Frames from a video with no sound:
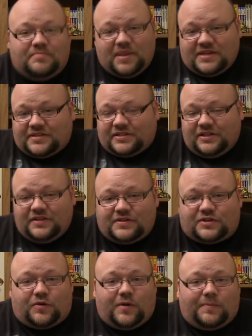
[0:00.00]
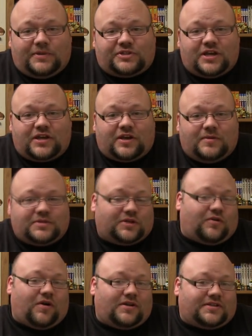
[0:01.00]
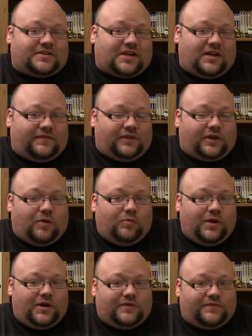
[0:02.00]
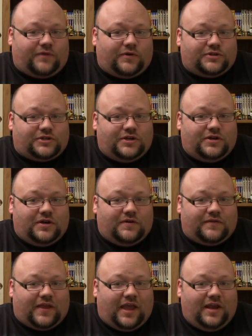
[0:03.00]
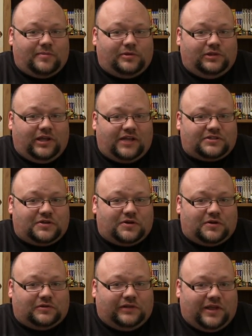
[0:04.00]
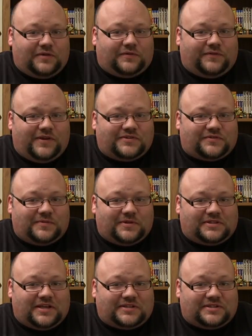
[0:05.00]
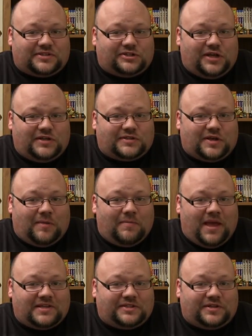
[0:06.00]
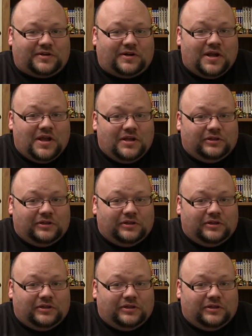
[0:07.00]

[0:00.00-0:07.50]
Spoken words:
Basically, this creepy chick comes across as kind of like a weird version of Hannibal Lecter or Leatherface from the Texas Chainsaw Massacre,